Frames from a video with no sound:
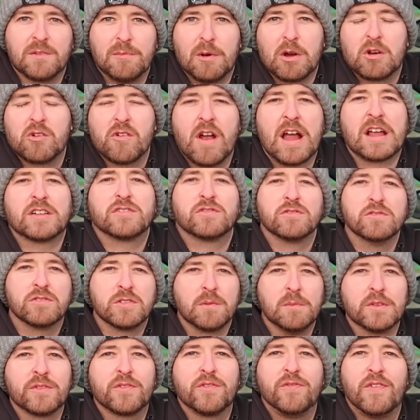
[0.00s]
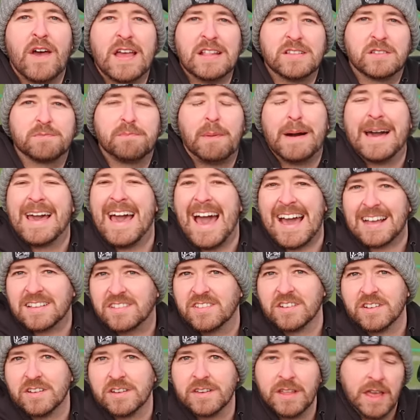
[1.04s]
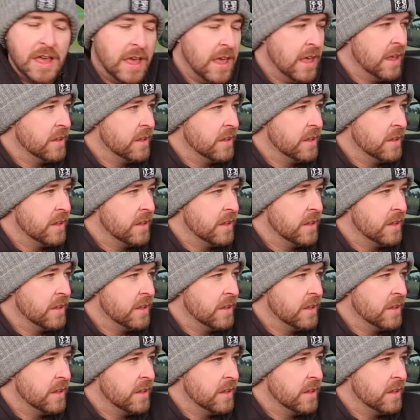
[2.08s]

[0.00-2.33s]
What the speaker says: someone crashed through someone's fence by accident.